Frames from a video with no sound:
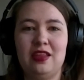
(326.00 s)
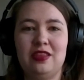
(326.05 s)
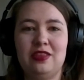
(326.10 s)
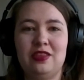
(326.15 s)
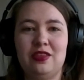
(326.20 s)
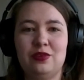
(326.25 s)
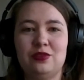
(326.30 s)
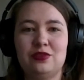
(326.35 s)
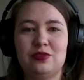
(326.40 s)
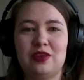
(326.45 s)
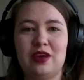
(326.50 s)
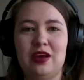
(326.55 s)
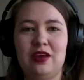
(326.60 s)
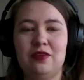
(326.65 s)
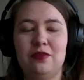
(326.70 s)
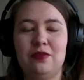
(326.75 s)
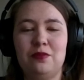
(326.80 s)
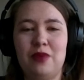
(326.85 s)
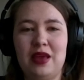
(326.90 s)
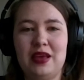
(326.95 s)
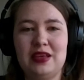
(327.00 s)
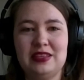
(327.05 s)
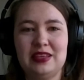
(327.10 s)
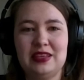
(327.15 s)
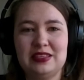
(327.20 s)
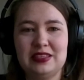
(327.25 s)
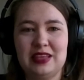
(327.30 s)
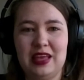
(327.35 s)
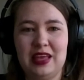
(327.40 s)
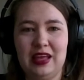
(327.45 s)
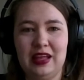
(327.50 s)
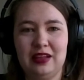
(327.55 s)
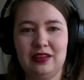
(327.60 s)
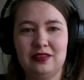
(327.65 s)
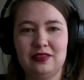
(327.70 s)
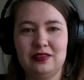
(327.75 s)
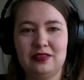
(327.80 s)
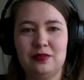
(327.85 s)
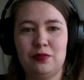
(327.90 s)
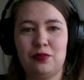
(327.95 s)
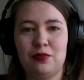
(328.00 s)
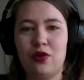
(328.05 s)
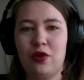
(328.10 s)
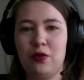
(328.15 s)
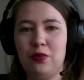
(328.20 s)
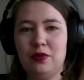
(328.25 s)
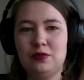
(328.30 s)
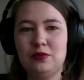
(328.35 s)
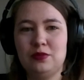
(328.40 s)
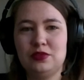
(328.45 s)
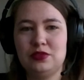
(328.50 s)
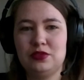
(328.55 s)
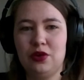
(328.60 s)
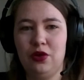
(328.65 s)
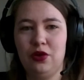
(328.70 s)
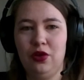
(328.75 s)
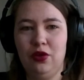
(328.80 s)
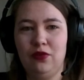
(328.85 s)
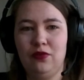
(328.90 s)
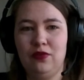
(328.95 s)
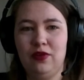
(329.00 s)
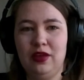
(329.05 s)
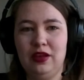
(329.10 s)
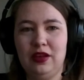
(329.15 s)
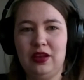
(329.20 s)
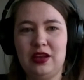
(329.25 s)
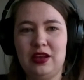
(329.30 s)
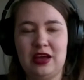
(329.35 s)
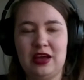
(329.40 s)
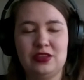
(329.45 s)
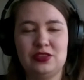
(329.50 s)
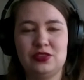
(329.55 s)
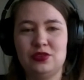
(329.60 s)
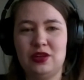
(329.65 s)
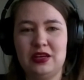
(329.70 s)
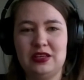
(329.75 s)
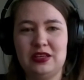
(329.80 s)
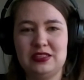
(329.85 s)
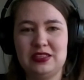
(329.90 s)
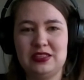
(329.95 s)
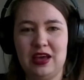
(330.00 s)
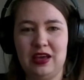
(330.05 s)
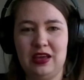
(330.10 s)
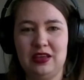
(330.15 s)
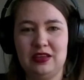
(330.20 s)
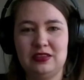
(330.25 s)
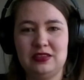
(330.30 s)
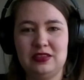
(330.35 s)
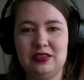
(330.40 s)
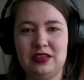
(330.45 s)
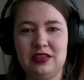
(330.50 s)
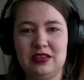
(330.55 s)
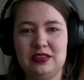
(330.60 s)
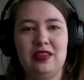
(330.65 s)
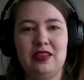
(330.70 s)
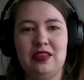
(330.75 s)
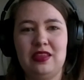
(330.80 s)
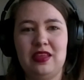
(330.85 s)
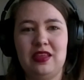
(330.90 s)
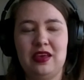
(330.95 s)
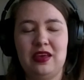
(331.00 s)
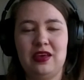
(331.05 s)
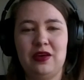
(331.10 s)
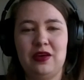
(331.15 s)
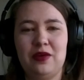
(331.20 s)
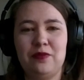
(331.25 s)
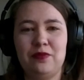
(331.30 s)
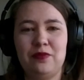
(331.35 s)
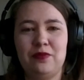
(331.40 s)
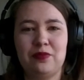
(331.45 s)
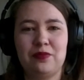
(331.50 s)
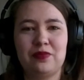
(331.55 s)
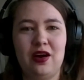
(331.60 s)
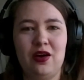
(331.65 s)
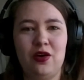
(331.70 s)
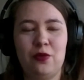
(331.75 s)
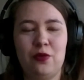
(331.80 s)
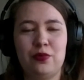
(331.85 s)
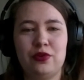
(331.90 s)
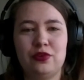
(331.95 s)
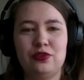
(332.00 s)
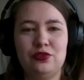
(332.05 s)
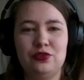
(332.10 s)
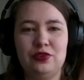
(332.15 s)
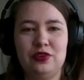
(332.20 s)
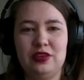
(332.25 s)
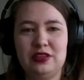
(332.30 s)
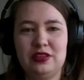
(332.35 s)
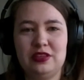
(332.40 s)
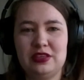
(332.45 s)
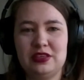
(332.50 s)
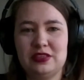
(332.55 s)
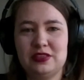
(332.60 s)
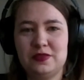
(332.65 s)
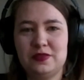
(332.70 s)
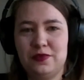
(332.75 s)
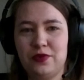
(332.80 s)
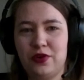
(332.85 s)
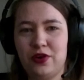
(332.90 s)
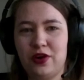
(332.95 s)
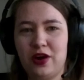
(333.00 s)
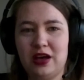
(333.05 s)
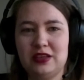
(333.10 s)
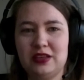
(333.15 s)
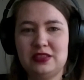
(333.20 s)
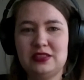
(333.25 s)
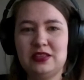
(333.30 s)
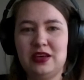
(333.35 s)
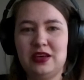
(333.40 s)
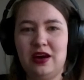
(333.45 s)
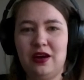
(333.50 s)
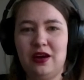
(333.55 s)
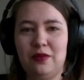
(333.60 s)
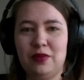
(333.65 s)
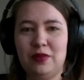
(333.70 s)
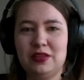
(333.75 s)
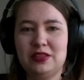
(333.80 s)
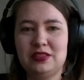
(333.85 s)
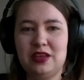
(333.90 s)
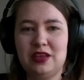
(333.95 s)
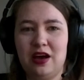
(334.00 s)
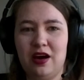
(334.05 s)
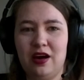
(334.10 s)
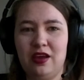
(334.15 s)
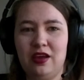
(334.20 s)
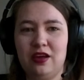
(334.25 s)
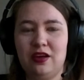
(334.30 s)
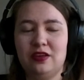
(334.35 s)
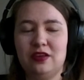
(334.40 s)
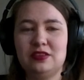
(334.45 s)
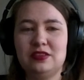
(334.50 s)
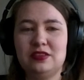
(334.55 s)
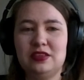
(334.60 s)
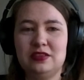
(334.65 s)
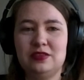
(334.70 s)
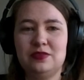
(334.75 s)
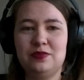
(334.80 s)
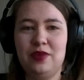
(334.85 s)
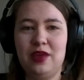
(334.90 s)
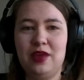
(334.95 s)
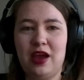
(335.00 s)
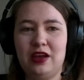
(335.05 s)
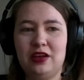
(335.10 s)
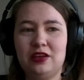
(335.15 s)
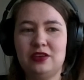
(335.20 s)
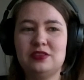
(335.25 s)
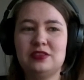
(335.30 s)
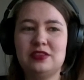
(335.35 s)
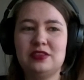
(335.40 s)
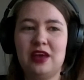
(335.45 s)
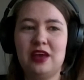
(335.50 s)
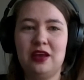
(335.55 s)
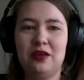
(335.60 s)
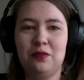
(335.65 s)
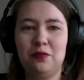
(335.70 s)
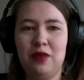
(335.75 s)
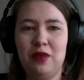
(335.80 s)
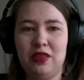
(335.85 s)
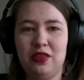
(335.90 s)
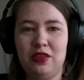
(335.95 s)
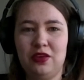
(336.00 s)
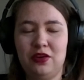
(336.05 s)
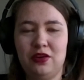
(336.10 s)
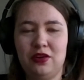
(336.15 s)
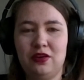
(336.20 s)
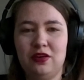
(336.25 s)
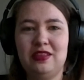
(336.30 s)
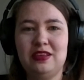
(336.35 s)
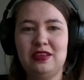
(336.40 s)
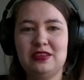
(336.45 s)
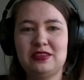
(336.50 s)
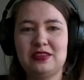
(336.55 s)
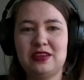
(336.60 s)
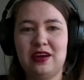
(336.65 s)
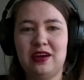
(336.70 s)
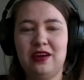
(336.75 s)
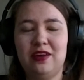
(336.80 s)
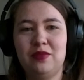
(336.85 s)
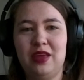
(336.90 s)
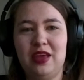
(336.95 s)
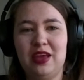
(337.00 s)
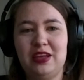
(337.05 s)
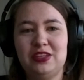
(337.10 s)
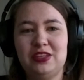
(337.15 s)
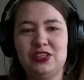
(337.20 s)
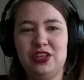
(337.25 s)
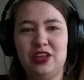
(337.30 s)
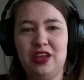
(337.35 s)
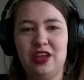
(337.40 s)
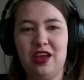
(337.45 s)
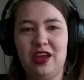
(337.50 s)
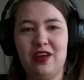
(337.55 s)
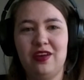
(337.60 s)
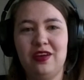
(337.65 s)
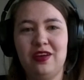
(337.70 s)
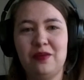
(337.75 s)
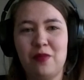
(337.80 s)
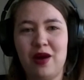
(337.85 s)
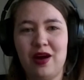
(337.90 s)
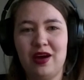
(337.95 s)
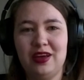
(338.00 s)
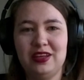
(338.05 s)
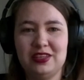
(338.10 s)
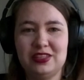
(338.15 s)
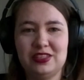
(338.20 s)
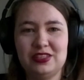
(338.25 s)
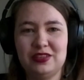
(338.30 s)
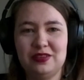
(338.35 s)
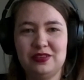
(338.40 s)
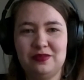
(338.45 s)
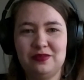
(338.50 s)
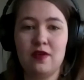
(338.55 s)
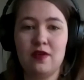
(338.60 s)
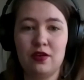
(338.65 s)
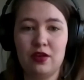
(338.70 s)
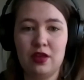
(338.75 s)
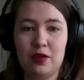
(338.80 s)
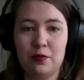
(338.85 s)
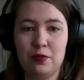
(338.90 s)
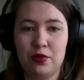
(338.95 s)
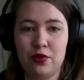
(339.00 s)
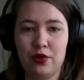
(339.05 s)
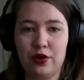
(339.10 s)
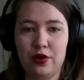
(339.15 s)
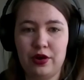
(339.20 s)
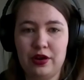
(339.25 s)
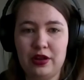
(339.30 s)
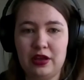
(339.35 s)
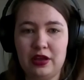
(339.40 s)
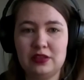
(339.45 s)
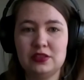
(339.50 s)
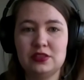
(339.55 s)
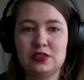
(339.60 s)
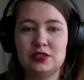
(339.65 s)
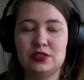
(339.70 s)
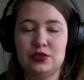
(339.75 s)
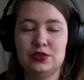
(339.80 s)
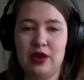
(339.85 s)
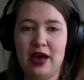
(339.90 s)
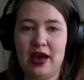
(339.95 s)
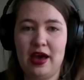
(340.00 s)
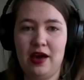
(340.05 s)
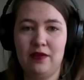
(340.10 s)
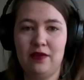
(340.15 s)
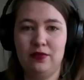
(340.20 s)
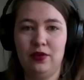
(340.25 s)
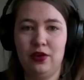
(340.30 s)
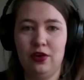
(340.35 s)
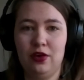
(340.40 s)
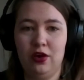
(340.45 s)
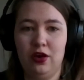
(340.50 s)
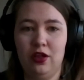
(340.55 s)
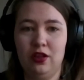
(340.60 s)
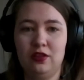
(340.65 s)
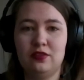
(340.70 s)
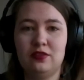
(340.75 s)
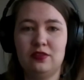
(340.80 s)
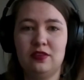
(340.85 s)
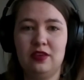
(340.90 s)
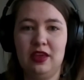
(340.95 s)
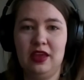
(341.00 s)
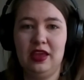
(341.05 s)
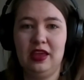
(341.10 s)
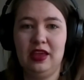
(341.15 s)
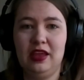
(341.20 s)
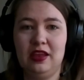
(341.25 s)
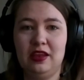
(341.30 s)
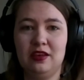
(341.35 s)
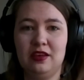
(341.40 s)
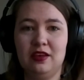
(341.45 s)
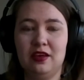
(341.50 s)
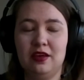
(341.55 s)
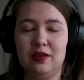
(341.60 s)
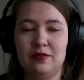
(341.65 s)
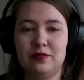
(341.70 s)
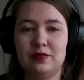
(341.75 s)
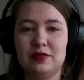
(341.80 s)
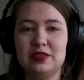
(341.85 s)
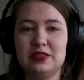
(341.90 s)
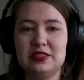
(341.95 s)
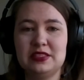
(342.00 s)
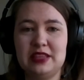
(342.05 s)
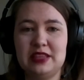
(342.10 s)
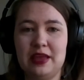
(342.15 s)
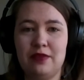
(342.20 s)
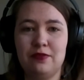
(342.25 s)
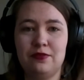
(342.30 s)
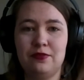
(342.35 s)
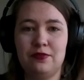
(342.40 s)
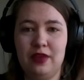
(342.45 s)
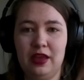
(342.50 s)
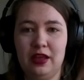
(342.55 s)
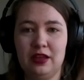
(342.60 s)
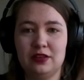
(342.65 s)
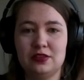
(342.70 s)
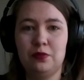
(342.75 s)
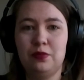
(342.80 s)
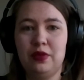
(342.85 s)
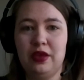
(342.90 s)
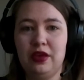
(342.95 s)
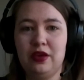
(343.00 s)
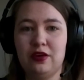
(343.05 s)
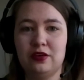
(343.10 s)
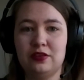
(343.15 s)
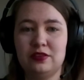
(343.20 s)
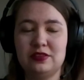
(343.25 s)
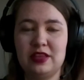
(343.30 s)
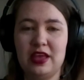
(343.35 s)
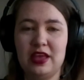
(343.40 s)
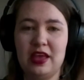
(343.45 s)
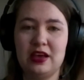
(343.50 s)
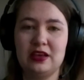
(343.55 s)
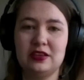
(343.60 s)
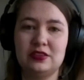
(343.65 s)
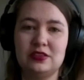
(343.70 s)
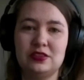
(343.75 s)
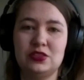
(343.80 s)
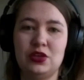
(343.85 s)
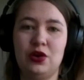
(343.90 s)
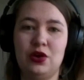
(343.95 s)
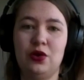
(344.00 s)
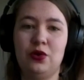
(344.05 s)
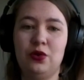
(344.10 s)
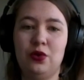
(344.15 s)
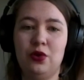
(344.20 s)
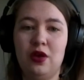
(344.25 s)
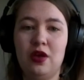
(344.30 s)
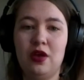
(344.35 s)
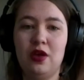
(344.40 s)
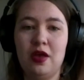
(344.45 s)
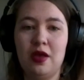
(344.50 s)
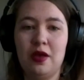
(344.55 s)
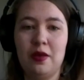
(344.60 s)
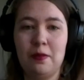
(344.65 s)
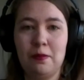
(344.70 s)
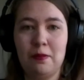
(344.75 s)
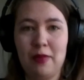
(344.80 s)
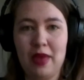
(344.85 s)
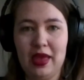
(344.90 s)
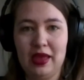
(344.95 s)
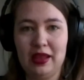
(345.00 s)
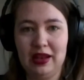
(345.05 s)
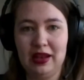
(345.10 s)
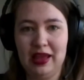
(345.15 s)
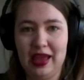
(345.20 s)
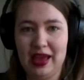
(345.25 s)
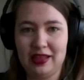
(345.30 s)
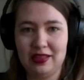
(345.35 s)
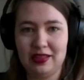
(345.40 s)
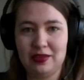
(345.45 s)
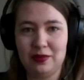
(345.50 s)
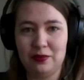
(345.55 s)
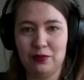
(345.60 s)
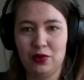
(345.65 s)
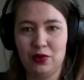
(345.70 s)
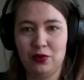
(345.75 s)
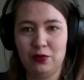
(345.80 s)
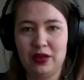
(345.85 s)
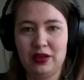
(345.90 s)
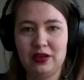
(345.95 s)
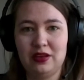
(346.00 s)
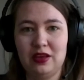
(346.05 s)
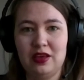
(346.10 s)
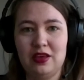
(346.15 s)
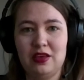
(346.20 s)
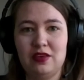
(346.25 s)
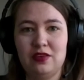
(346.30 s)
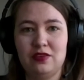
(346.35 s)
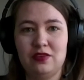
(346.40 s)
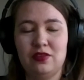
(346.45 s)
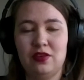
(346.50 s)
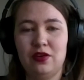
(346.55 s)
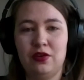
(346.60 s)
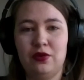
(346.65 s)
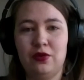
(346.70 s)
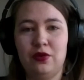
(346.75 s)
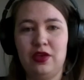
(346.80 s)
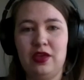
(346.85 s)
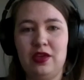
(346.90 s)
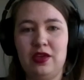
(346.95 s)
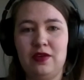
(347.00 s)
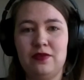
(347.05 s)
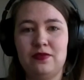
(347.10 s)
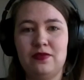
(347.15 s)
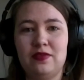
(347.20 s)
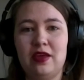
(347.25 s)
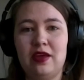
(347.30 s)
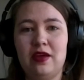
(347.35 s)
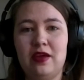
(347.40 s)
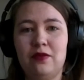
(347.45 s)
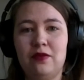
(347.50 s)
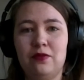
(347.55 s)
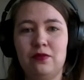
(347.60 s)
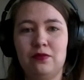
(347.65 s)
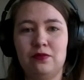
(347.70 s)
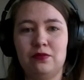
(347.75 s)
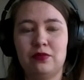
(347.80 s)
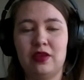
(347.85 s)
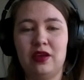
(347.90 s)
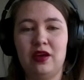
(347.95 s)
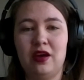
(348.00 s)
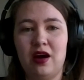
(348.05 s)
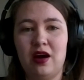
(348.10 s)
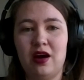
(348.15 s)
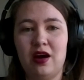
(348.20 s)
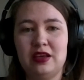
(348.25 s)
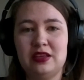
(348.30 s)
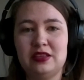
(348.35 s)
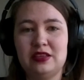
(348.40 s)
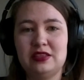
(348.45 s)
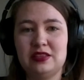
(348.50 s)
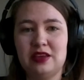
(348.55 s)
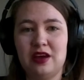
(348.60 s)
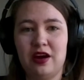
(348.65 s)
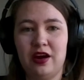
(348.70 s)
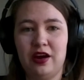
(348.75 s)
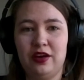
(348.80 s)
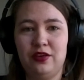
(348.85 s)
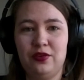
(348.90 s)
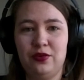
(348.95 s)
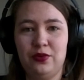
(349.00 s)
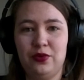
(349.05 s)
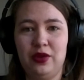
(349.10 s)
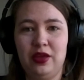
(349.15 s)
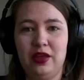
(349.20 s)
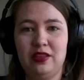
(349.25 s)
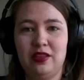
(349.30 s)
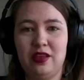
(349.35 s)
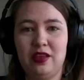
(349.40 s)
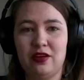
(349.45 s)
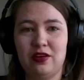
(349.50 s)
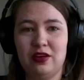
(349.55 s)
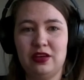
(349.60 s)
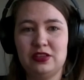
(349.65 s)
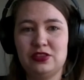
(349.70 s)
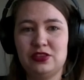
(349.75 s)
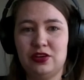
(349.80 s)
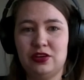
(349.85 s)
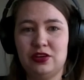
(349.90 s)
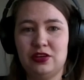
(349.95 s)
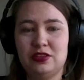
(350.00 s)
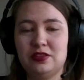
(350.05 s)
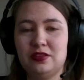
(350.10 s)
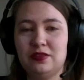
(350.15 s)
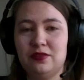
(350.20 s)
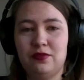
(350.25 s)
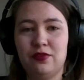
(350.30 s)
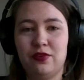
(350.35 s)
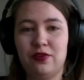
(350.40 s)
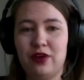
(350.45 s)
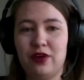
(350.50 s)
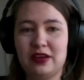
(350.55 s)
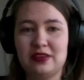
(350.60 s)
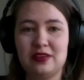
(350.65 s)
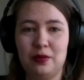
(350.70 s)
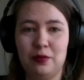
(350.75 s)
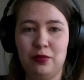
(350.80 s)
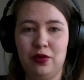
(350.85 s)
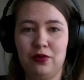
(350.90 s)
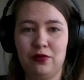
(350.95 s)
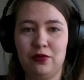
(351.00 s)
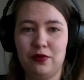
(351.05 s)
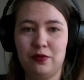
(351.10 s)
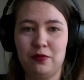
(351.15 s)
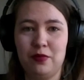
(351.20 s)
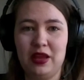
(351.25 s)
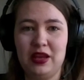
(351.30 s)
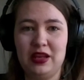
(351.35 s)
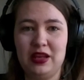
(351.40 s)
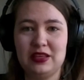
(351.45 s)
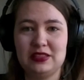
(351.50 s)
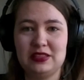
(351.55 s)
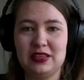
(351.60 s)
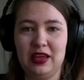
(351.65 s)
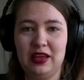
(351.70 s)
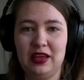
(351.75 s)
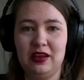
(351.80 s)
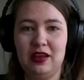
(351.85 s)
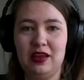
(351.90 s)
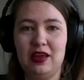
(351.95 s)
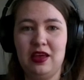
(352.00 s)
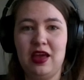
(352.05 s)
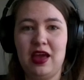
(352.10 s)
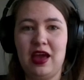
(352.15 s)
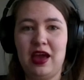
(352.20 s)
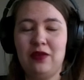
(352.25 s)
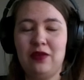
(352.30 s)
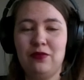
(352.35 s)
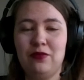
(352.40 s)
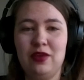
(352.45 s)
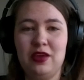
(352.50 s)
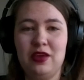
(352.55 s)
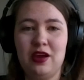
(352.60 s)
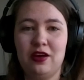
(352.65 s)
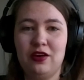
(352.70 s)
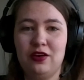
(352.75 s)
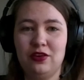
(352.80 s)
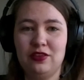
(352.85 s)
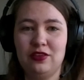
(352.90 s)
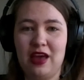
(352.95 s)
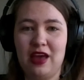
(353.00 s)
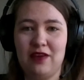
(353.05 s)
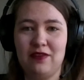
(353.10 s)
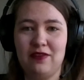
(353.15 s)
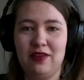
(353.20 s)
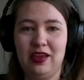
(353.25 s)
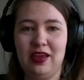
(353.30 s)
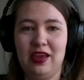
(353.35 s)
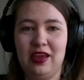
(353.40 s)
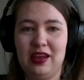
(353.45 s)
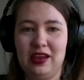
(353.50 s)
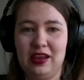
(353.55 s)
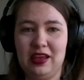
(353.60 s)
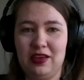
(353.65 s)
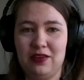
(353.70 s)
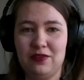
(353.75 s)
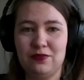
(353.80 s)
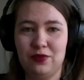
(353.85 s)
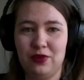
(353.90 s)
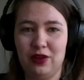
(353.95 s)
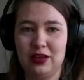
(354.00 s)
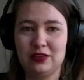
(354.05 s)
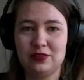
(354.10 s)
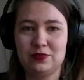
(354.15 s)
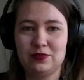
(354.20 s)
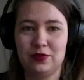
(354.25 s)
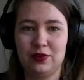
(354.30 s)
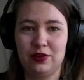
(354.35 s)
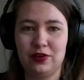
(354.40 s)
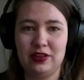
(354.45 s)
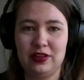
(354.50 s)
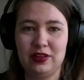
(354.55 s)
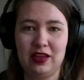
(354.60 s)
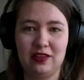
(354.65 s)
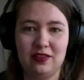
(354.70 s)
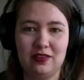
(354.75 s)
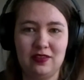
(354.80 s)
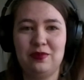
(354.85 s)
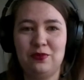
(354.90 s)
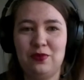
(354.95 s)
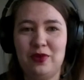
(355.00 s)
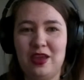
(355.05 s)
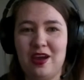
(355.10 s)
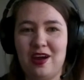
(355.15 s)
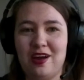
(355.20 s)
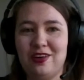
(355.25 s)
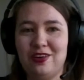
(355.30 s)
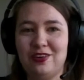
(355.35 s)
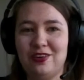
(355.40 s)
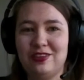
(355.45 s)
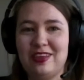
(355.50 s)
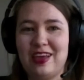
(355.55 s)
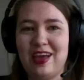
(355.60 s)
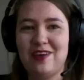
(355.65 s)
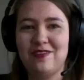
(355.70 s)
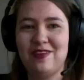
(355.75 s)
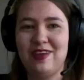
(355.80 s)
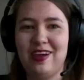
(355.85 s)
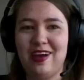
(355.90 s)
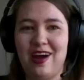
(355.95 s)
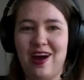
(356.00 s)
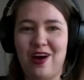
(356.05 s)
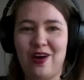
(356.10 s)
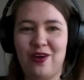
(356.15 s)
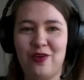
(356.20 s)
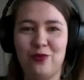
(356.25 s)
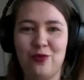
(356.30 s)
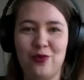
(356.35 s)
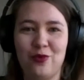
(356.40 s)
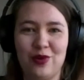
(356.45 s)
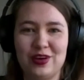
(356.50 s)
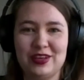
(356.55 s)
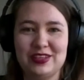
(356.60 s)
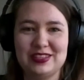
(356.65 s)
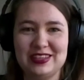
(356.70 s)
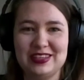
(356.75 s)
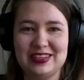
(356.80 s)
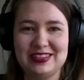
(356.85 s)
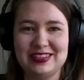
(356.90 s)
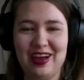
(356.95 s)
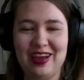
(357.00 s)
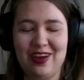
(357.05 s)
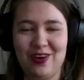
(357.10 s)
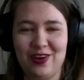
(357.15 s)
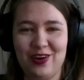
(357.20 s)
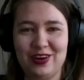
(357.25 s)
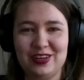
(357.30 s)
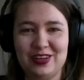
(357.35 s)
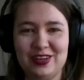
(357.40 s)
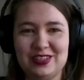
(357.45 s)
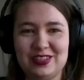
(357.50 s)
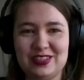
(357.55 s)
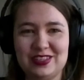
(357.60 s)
those kind of basic skills problem solving natural sciences the opportunities for us are much higher since we understand better this kind of engineering mind very important to have girls in STEM fields because they are so manly at the moment. So if the guys are doing the research, for example, for medicine, and we are not having any influence for that. We are not having our voices heard.